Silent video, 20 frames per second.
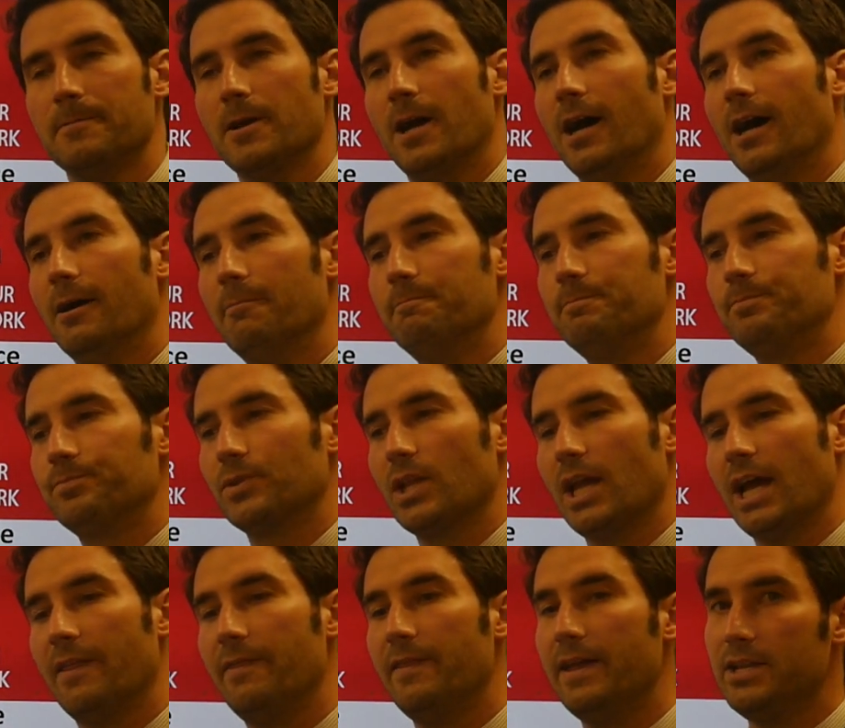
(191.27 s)
And
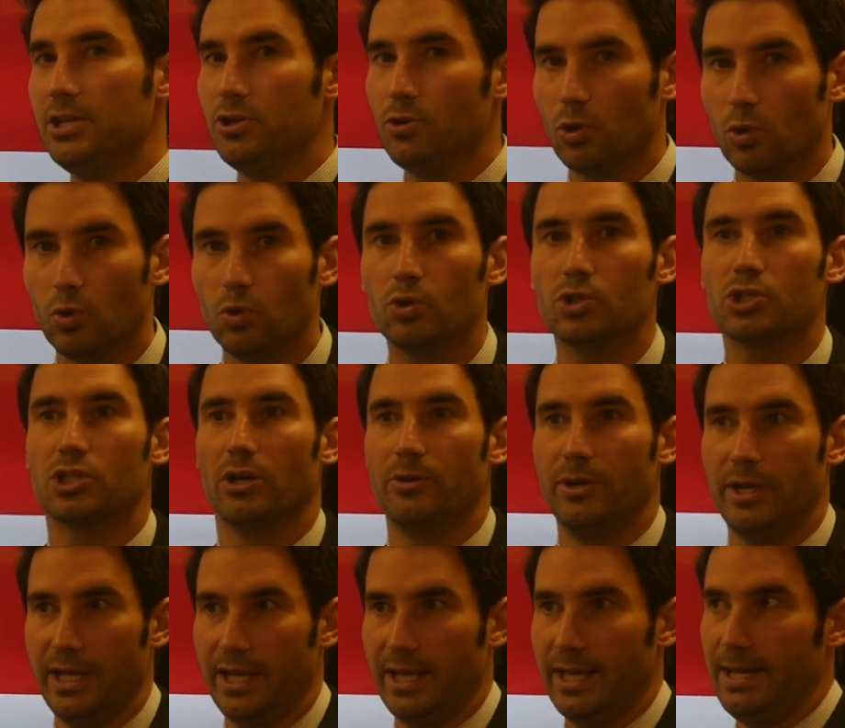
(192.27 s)
then you'll also
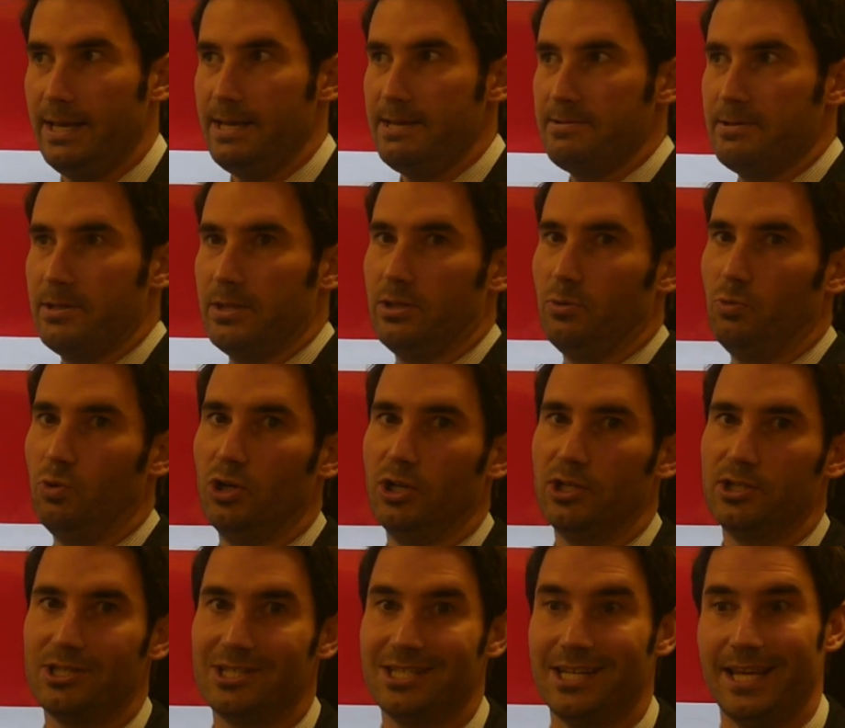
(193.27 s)
hear the
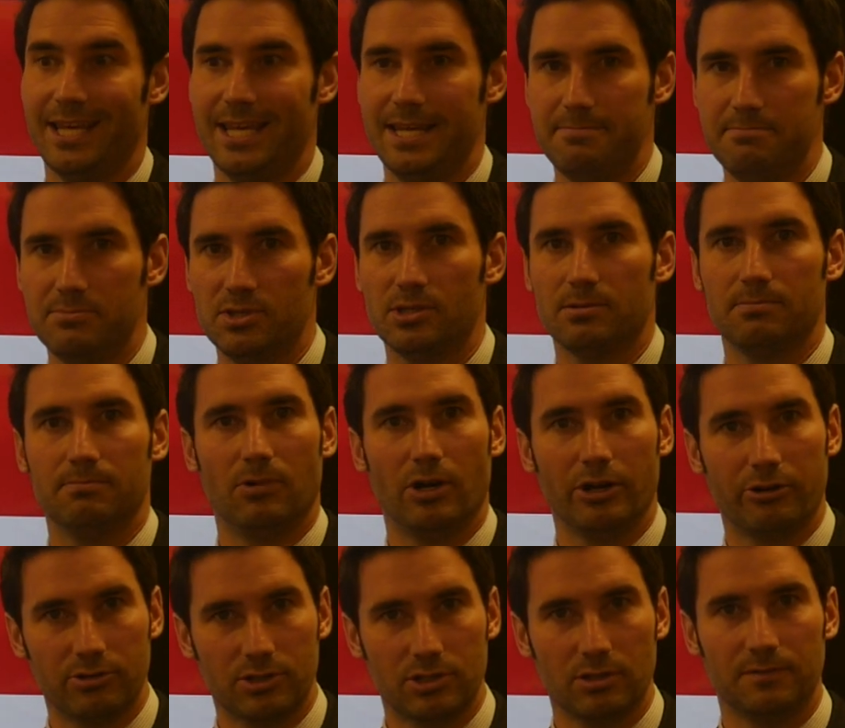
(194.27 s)
words Teams,
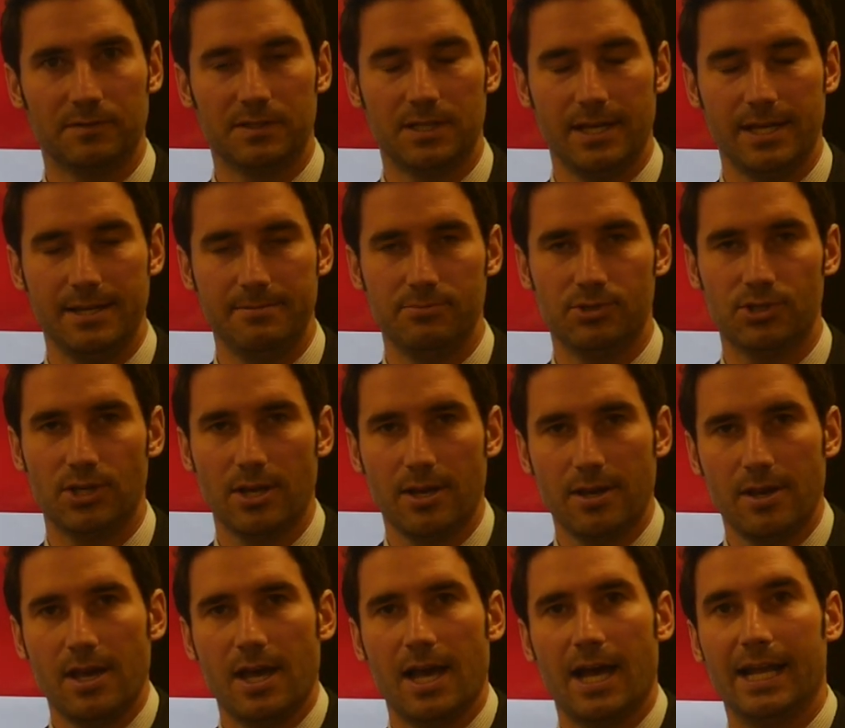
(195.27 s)
Microsoft Teams,
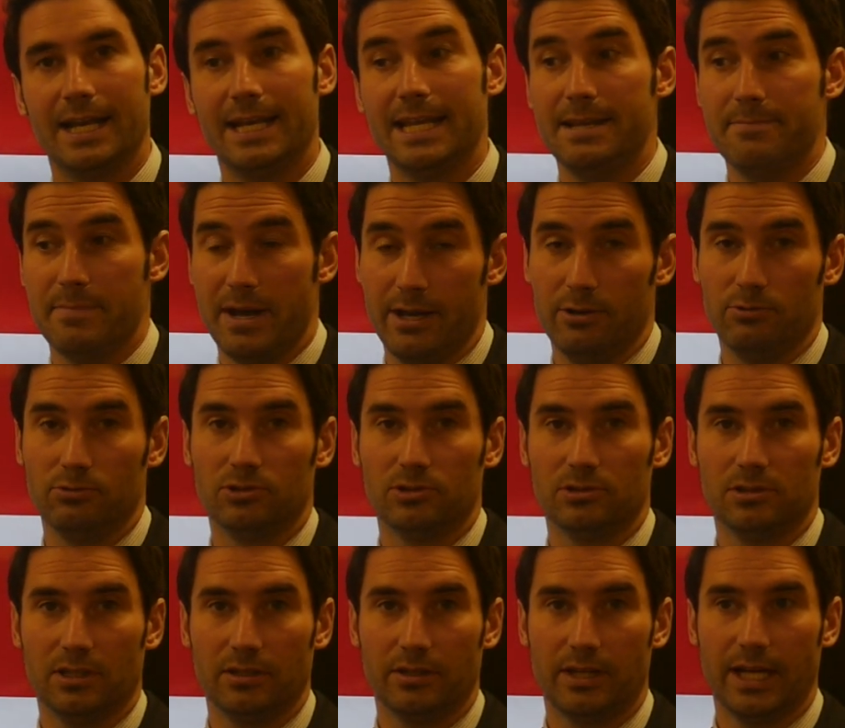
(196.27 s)
and
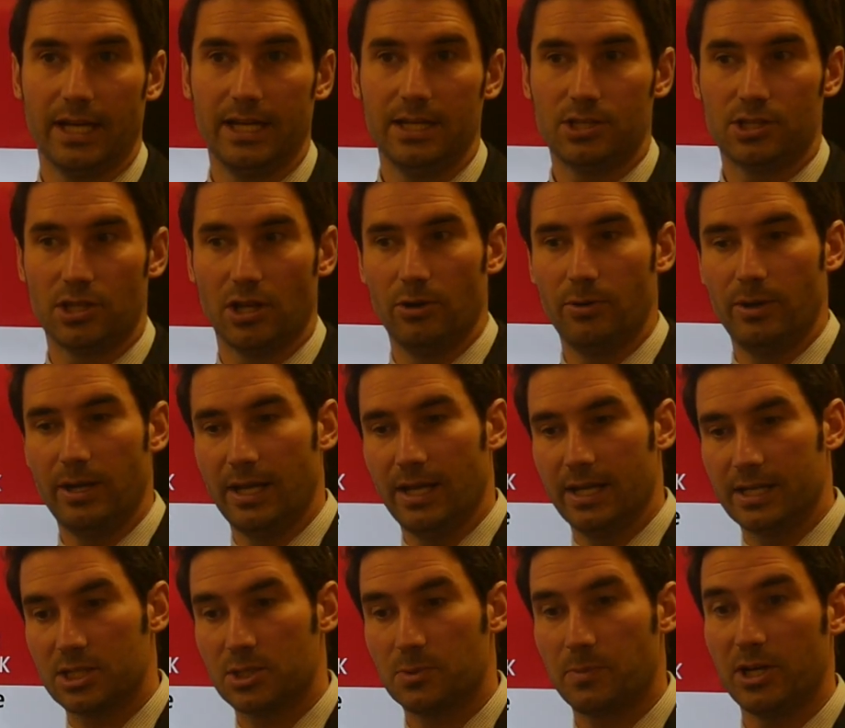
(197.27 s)
emails. Okay, so
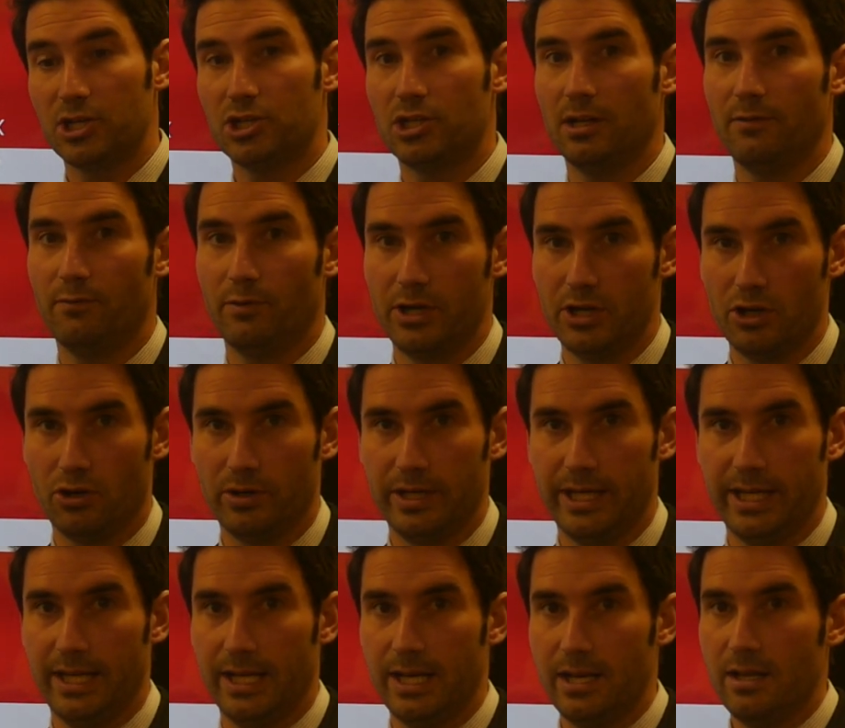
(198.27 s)
especially if we're not
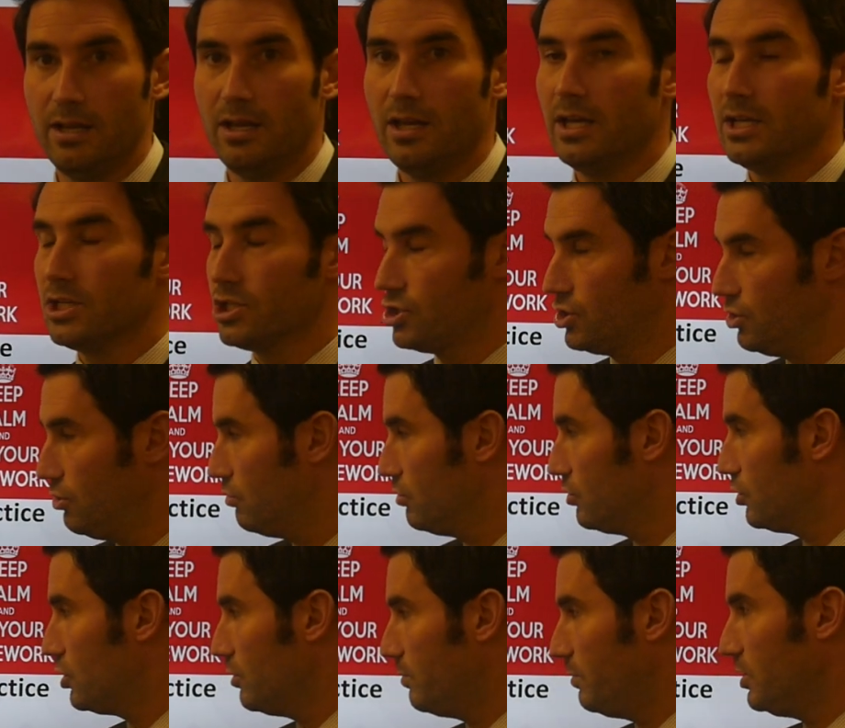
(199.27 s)
in,
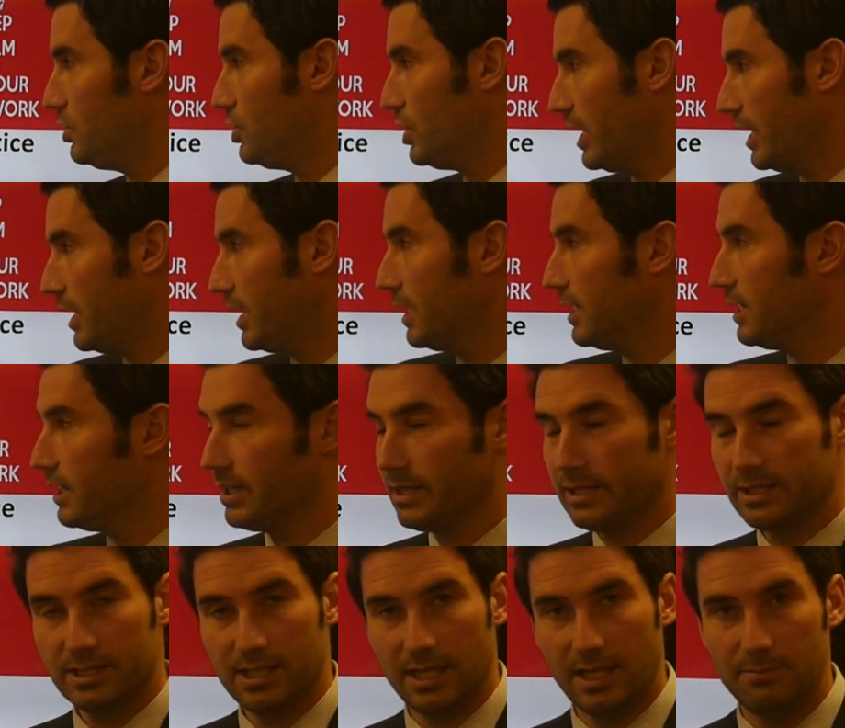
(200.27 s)
students should be
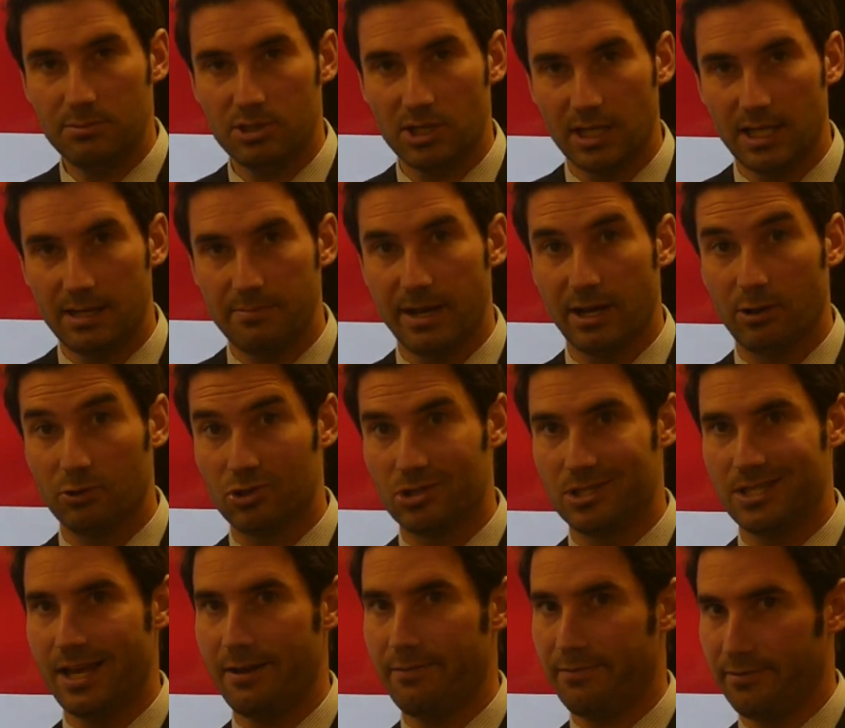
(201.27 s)
checking Teams and emails
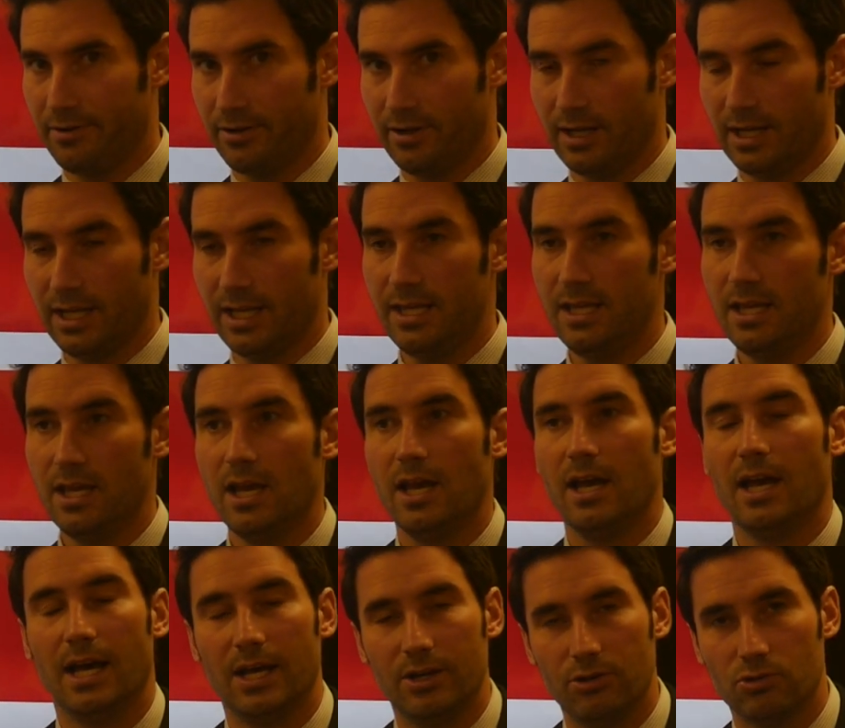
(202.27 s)
definitely,
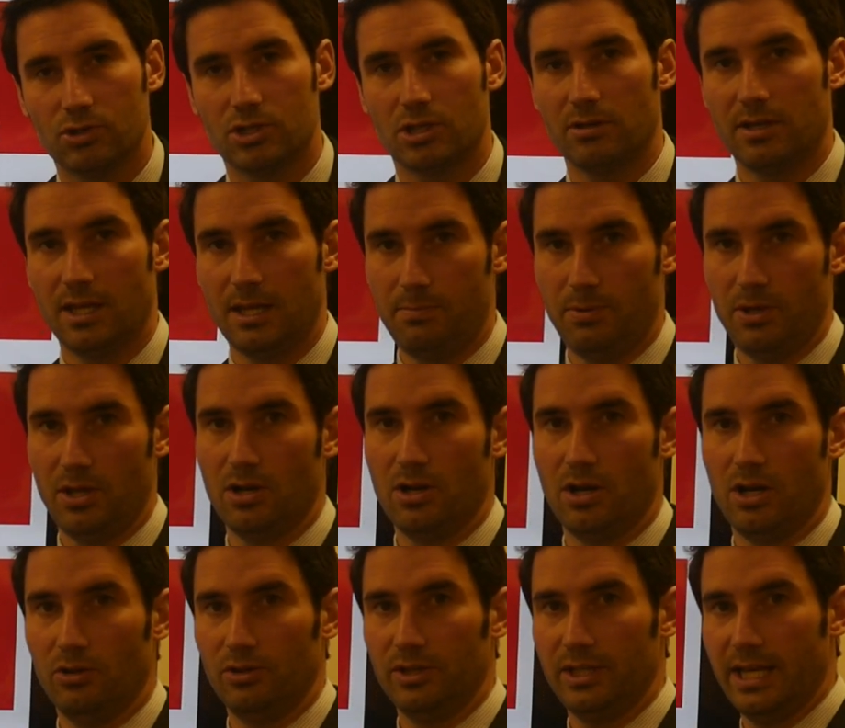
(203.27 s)
and also keeping an
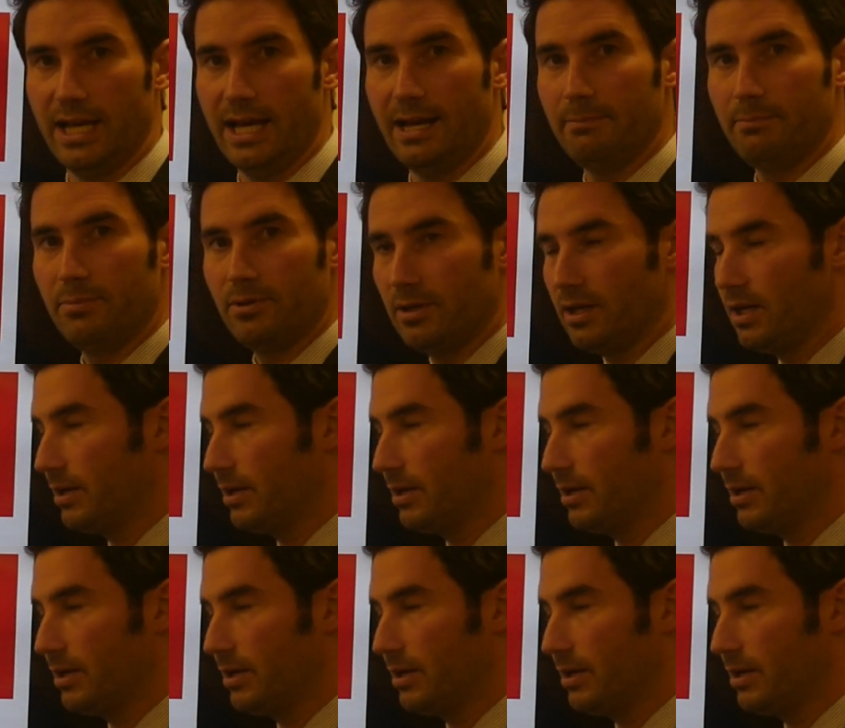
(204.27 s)
eye on the app.